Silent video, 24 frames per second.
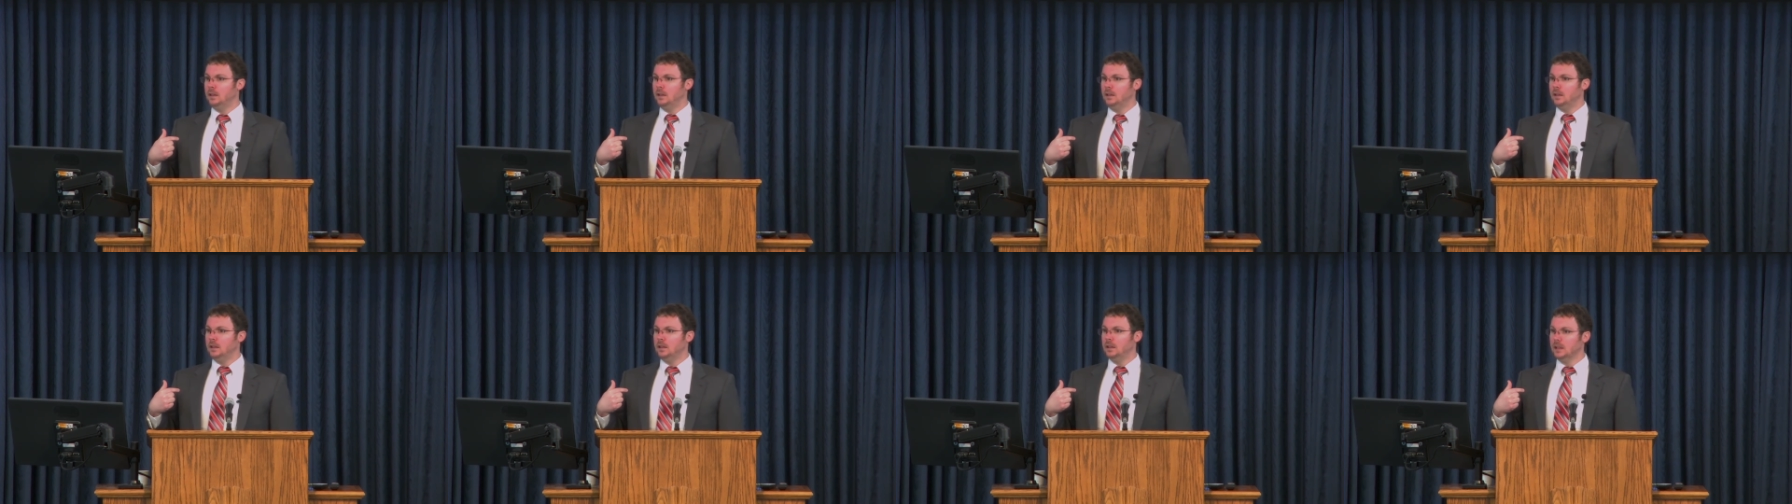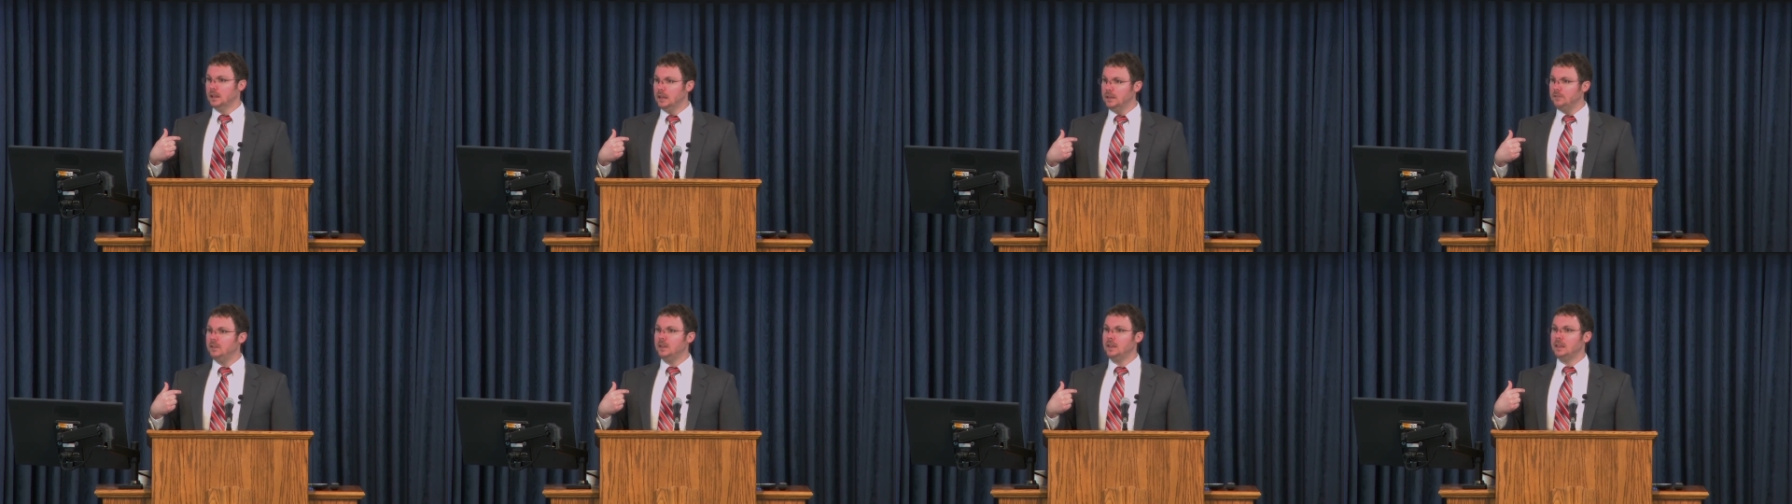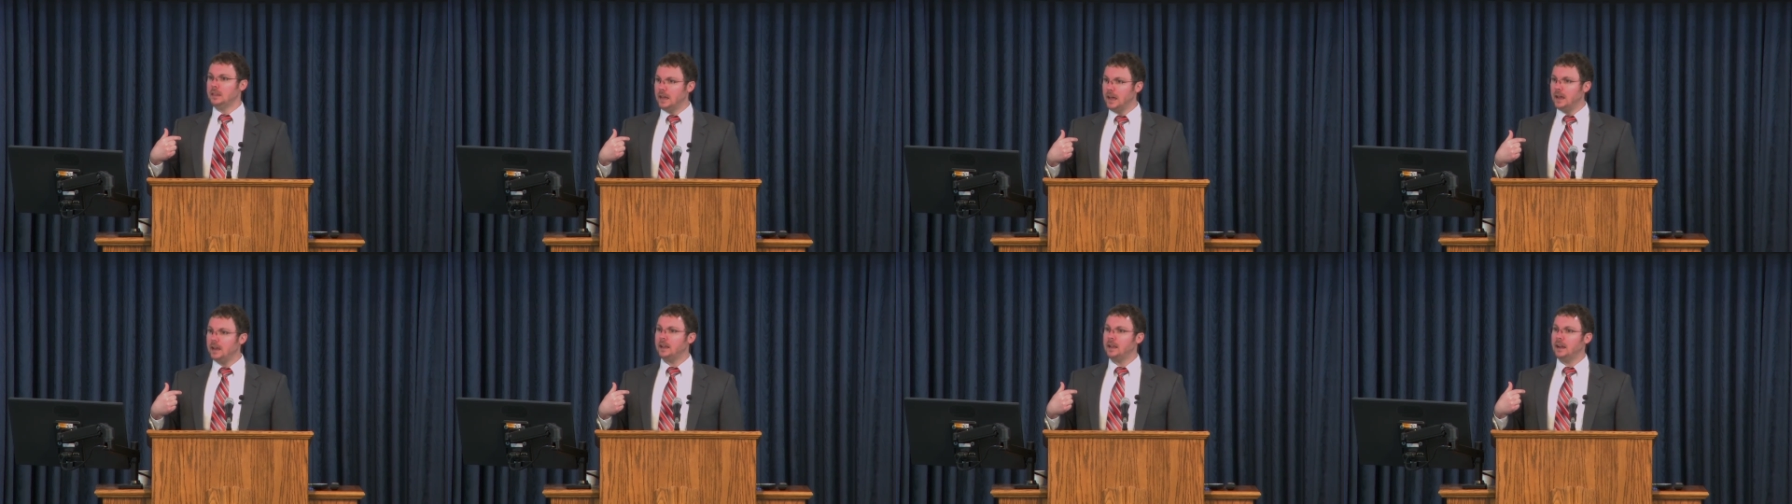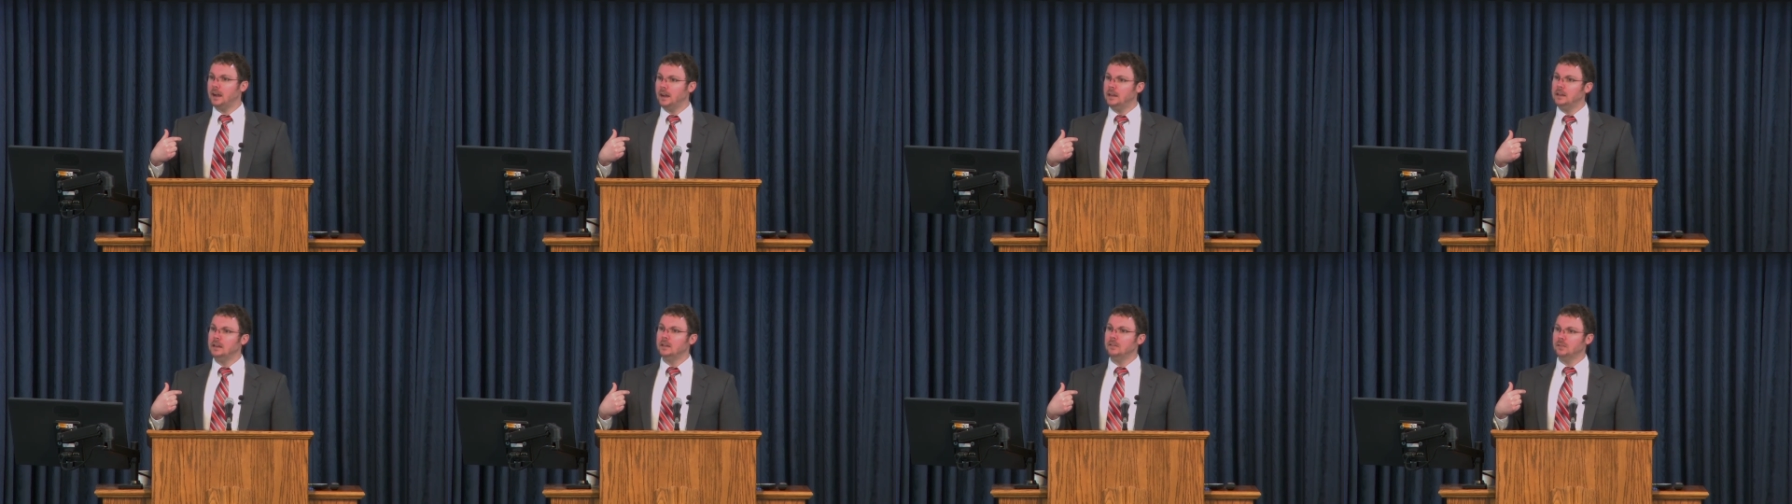living that
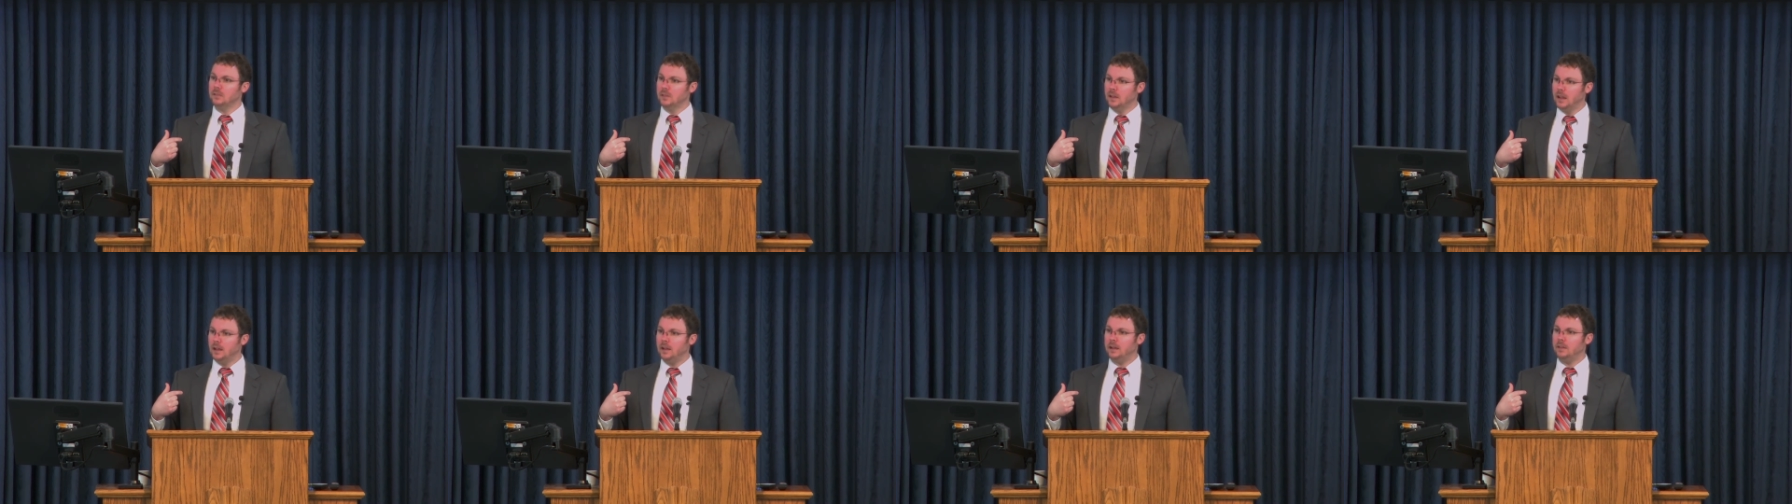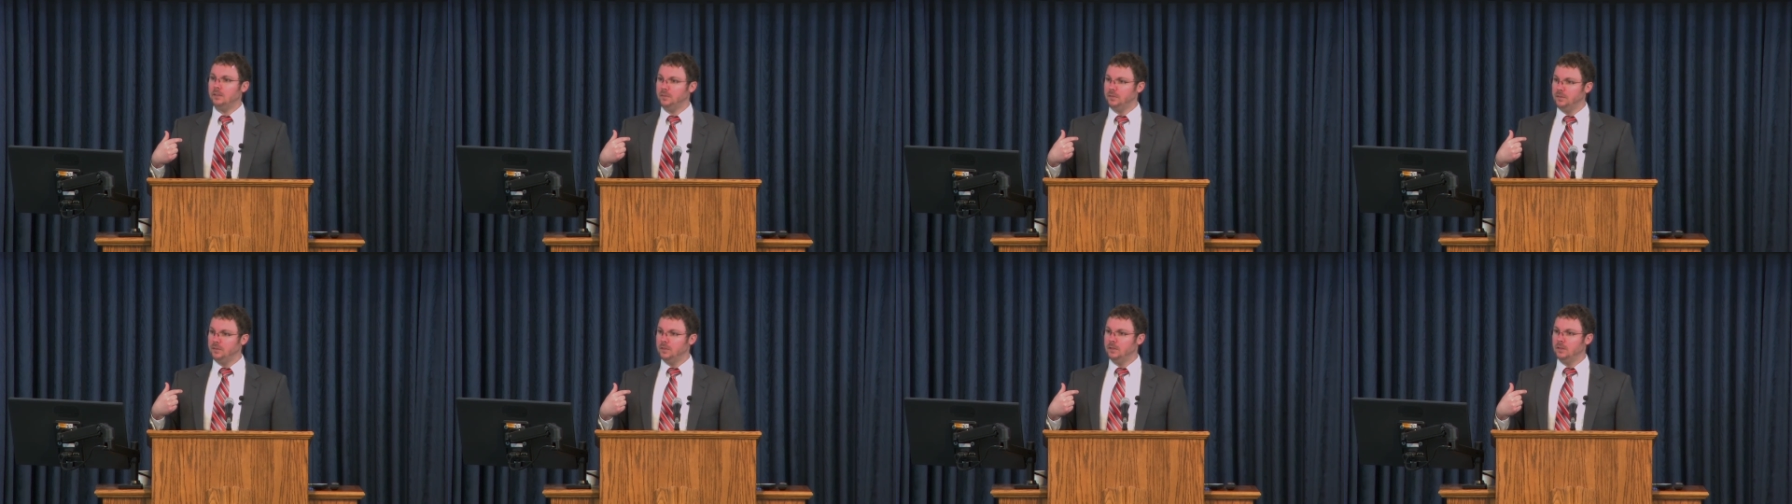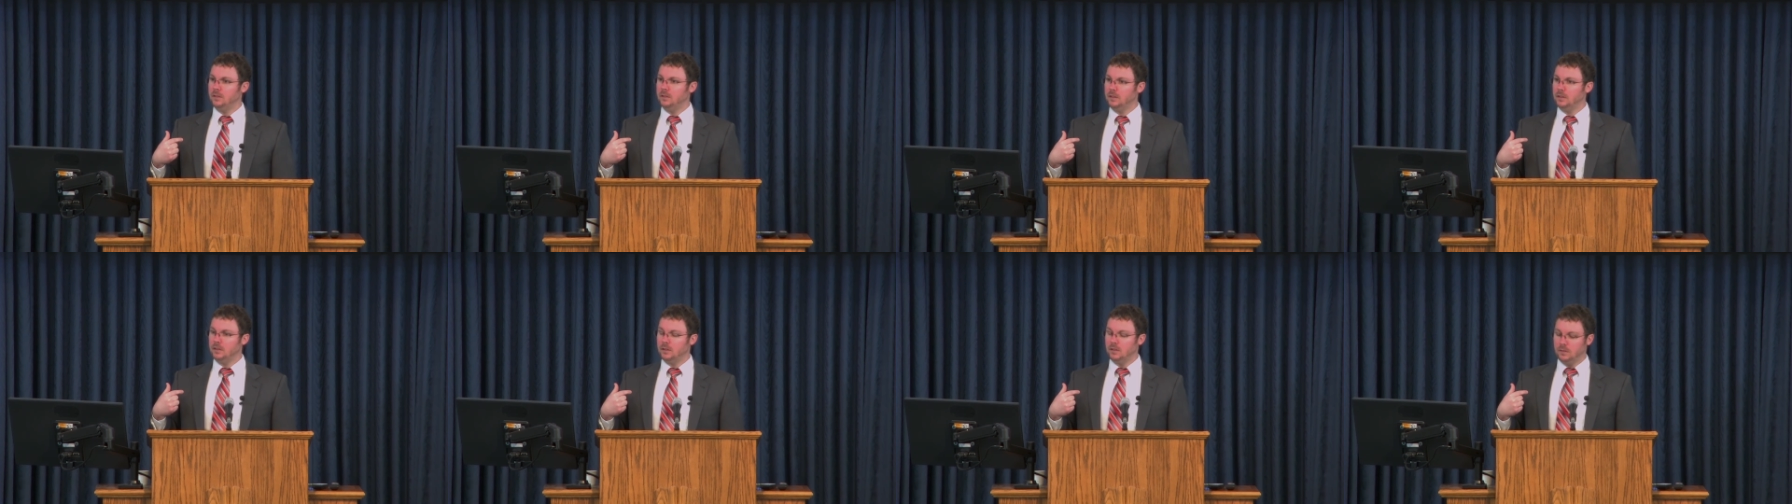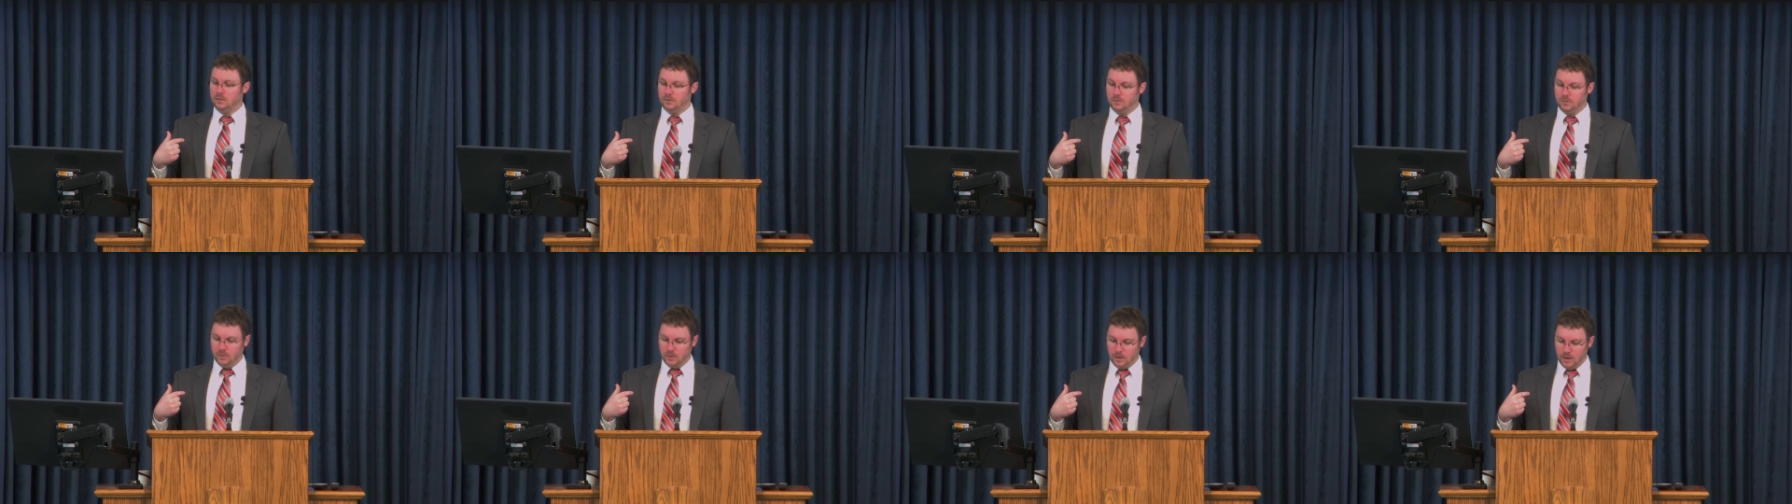kind of life
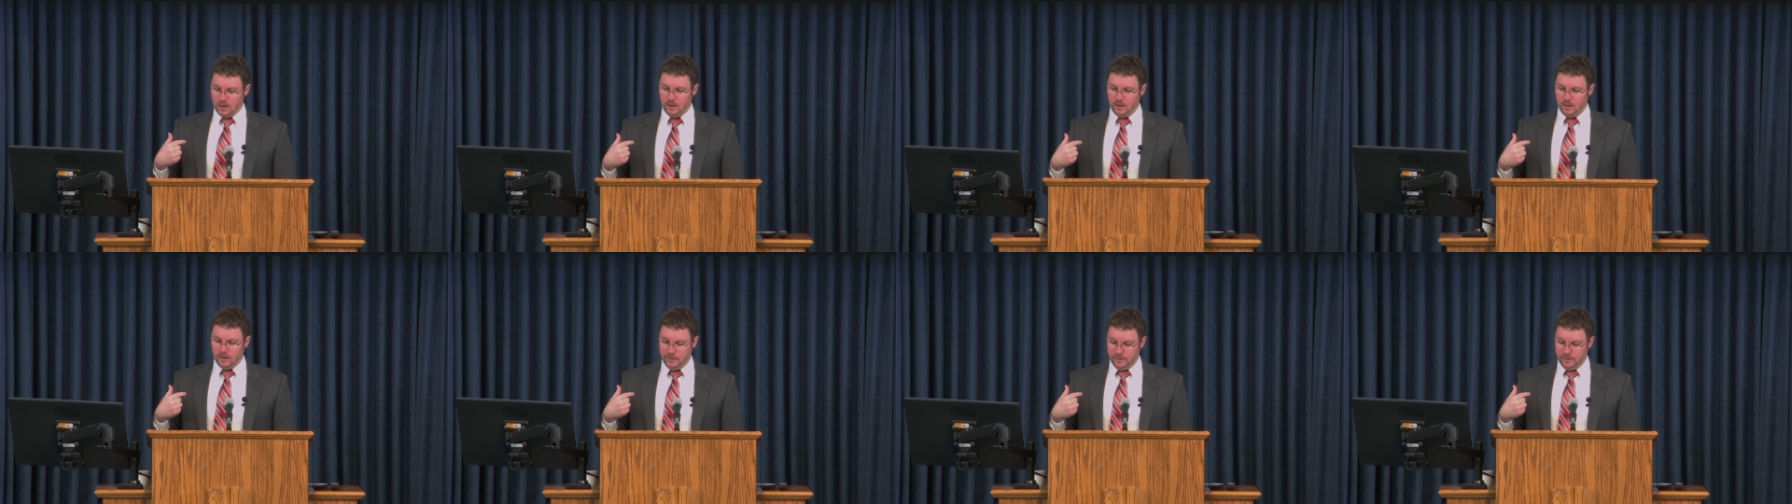for God.